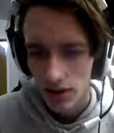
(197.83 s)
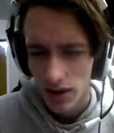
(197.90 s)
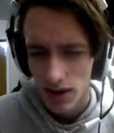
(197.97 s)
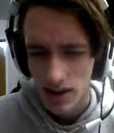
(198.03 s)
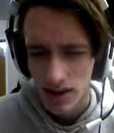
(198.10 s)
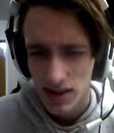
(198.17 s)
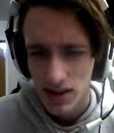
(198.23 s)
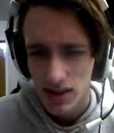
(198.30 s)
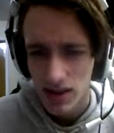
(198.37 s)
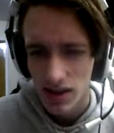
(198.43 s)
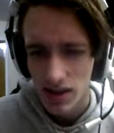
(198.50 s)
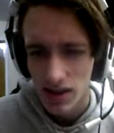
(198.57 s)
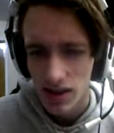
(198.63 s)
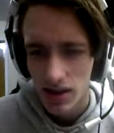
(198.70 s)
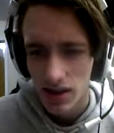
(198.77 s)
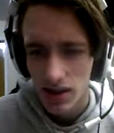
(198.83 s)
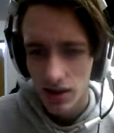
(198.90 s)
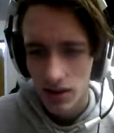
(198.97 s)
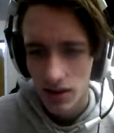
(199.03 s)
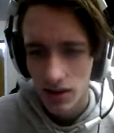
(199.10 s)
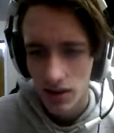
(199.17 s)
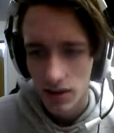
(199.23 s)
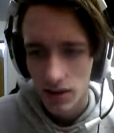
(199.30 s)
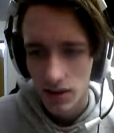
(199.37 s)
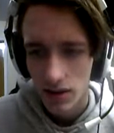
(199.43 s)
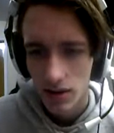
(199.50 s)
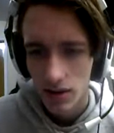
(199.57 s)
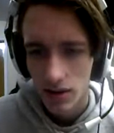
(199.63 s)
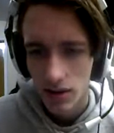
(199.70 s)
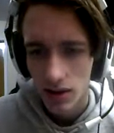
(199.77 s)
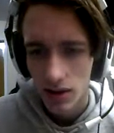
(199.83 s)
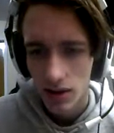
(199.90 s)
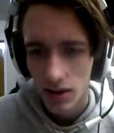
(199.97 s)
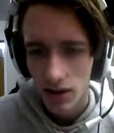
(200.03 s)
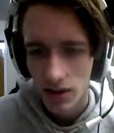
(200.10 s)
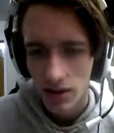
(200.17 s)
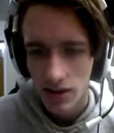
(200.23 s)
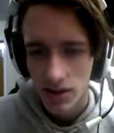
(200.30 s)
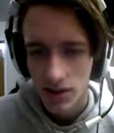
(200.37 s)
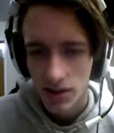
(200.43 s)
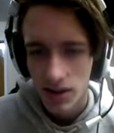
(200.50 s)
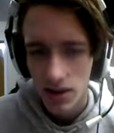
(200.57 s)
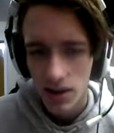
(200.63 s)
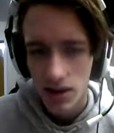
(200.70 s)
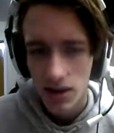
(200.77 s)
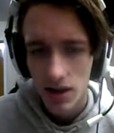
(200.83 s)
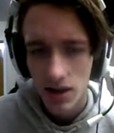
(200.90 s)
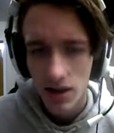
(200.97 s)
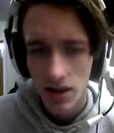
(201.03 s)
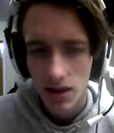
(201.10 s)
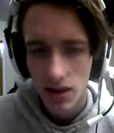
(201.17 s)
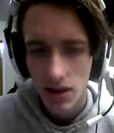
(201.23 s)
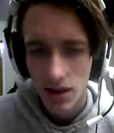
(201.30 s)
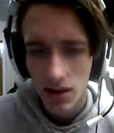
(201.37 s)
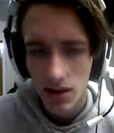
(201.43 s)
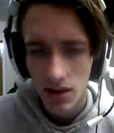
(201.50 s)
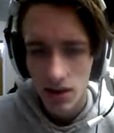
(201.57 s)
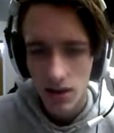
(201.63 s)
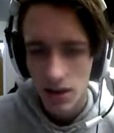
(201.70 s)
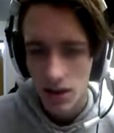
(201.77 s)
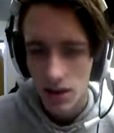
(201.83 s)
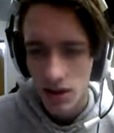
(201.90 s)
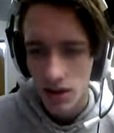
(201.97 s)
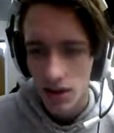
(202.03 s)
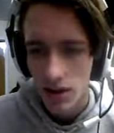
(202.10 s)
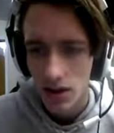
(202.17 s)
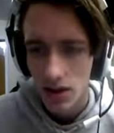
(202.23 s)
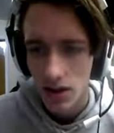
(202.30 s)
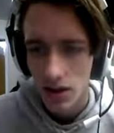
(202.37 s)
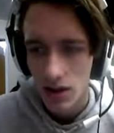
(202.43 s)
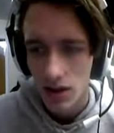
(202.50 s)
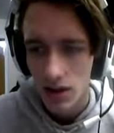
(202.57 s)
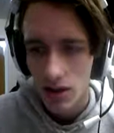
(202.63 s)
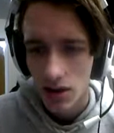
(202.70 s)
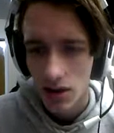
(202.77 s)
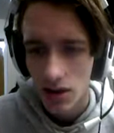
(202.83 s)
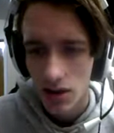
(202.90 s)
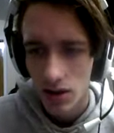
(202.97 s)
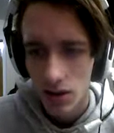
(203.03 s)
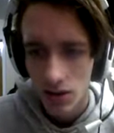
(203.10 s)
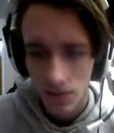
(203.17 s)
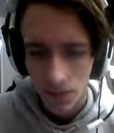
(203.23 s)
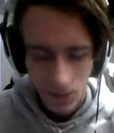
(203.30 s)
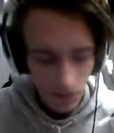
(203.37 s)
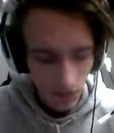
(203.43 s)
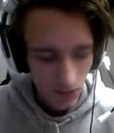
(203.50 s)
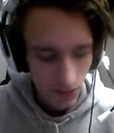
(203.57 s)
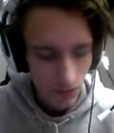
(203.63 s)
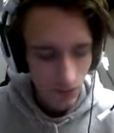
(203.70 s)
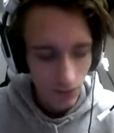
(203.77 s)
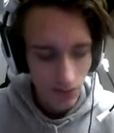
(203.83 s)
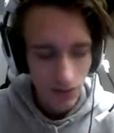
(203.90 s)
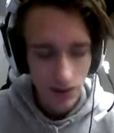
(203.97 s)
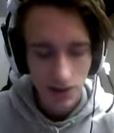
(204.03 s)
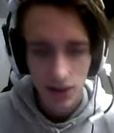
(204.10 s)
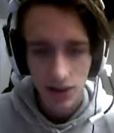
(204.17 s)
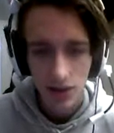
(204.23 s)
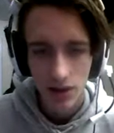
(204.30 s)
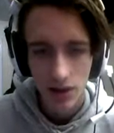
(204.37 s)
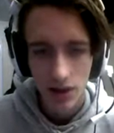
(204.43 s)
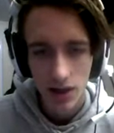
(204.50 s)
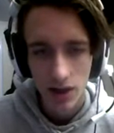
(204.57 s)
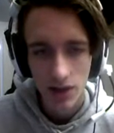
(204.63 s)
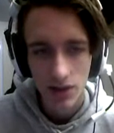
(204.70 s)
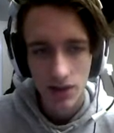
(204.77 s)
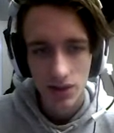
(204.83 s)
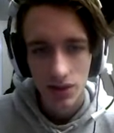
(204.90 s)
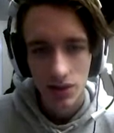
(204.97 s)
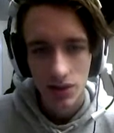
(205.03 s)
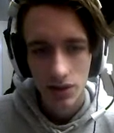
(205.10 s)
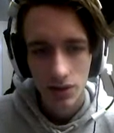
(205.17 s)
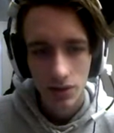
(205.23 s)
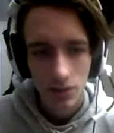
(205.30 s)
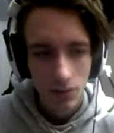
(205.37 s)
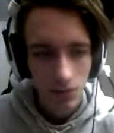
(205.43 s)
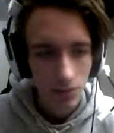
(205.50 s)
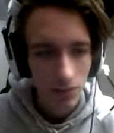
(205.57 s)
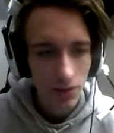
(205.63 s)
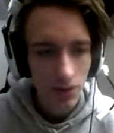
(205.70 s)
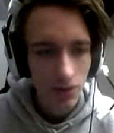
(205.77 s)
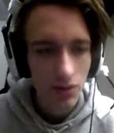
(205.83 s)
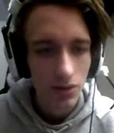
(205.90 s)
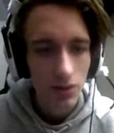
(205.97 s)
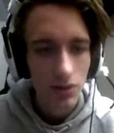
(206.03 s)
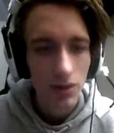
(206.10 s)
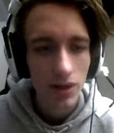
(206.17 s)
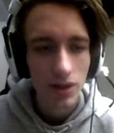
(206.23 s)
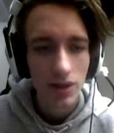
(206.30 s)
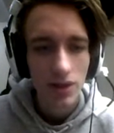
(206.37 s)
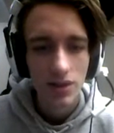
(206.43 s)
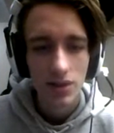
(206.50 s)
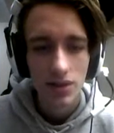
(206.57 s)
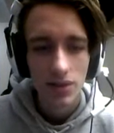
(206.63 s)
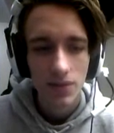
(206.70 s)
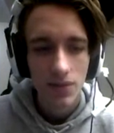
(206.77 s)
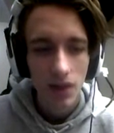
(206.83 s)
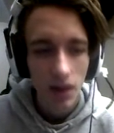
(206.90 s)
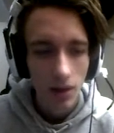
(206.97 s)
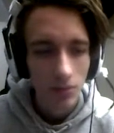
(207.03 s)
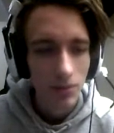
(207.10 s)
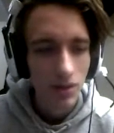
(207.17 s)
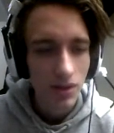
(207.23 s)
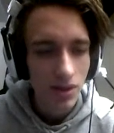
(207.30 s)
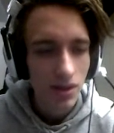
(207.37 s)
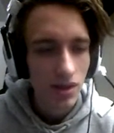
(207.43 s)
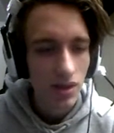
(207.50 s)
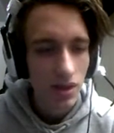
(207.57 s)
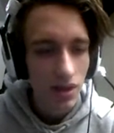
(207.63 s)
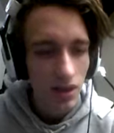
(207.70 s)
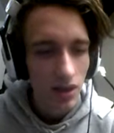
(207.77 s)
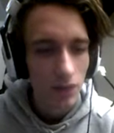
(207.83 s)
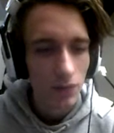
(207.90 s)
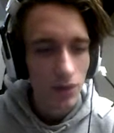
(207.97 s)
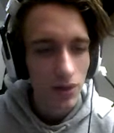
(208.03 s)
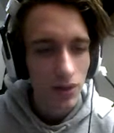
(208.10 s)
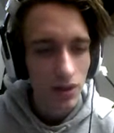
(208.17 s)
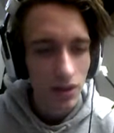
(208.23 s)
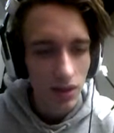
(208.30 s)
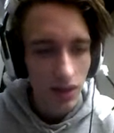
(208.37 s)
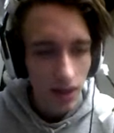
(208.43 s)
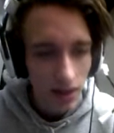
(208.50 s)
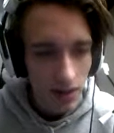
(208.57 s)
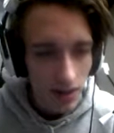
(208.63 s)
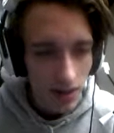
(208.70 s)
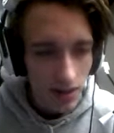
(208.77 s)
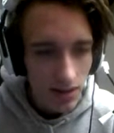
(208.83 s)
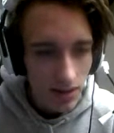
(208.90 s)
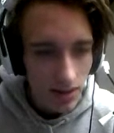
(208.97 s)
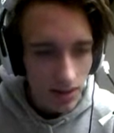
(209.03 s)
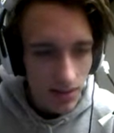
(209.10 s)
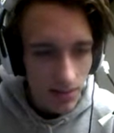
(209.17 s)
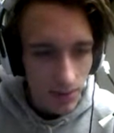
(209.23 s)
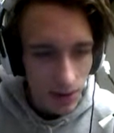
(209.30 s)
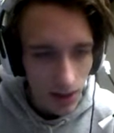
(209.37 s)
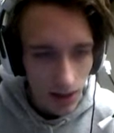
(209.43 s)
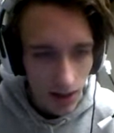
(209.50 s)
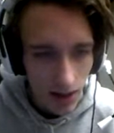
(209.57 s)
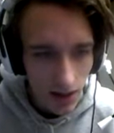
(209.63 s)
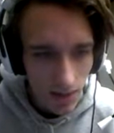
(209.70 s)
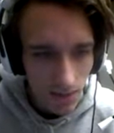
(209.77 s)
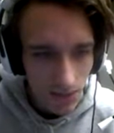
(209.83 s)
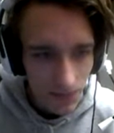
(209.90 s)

I see it. I see it. It. It. It. It. Hold on a sec here, guys. What I'm gonna do is I'm gonna see if we can get the display.